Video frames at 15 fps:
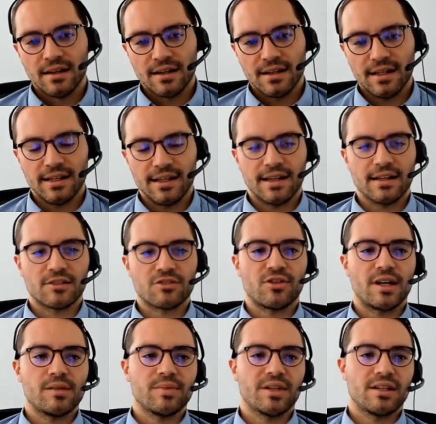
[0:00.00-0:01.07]
clinical
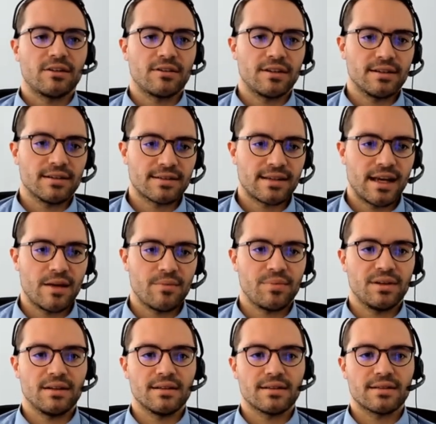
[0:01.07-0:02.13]
trial materials,
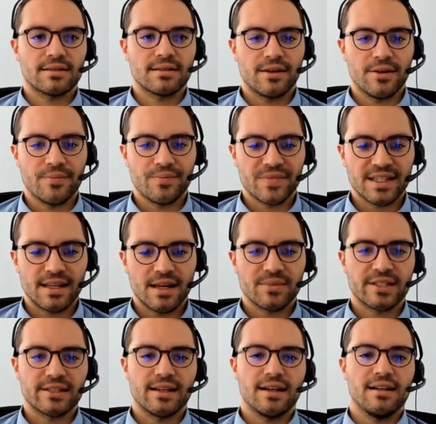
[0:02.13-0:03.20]
samples,
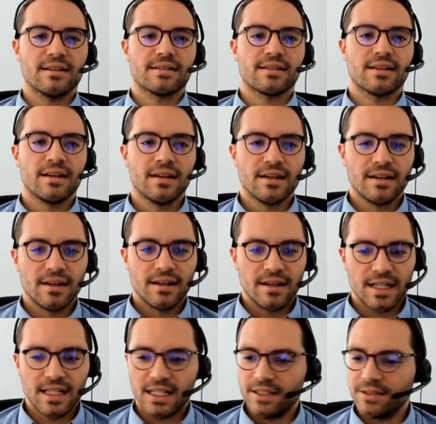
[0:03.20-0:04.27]
stem cells,
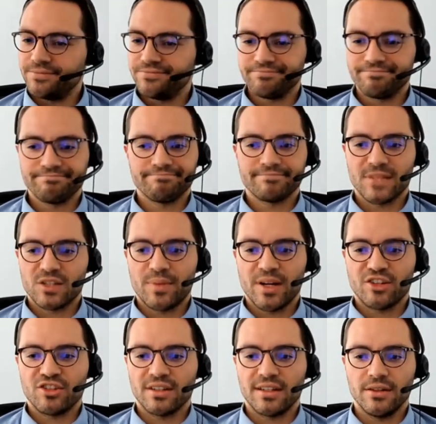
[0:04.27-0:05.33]

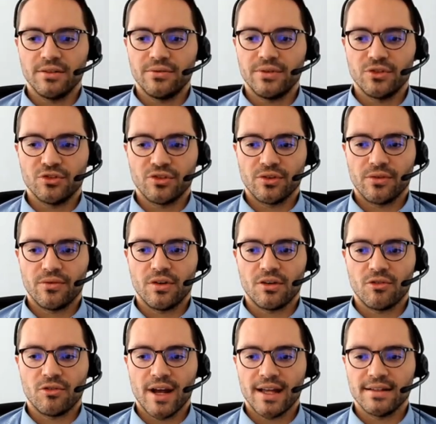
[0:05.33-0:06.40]
specialty infusions
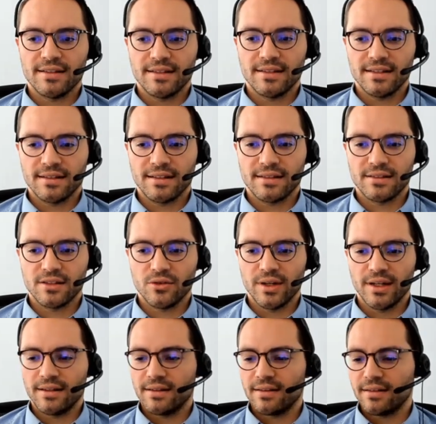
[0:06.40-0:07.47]
for rare diseases. So
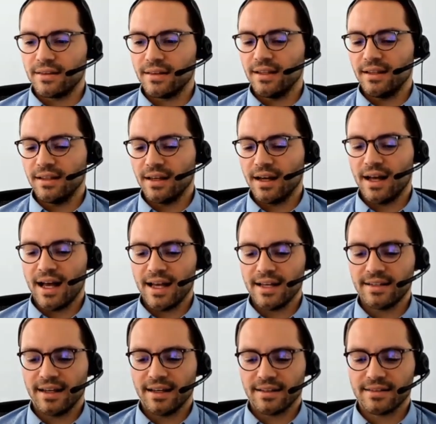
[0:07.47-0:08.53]
it's the
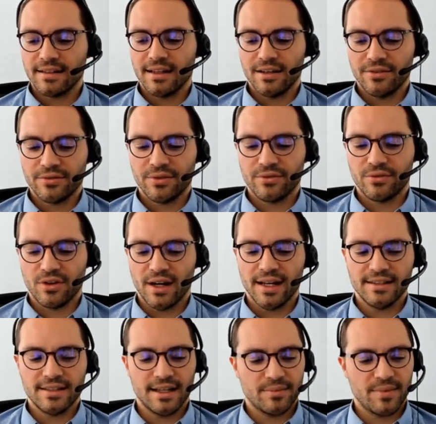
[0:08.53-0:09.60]
high-tech stuff for
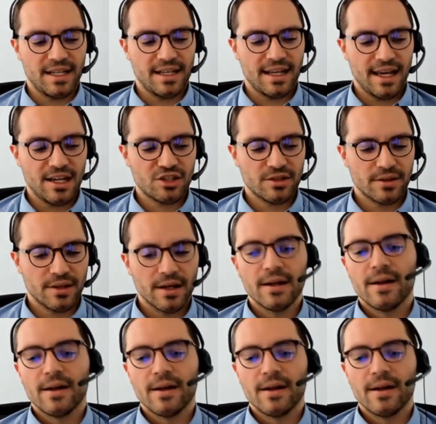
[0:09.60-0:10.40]
high-tech medication.